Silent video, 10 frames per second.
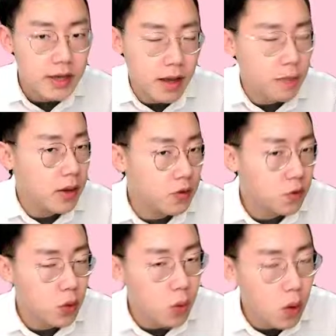that
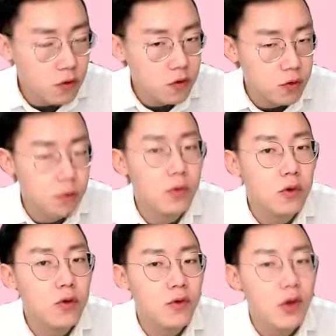means we want to
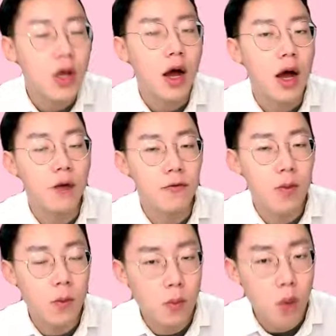move
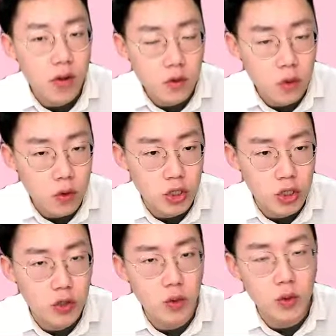from one
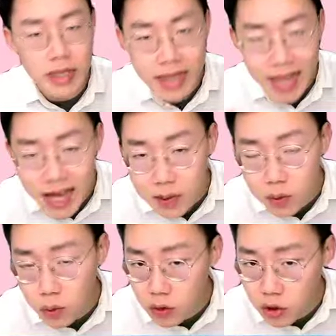quadrant to another
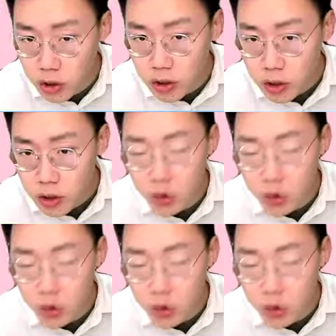quadrant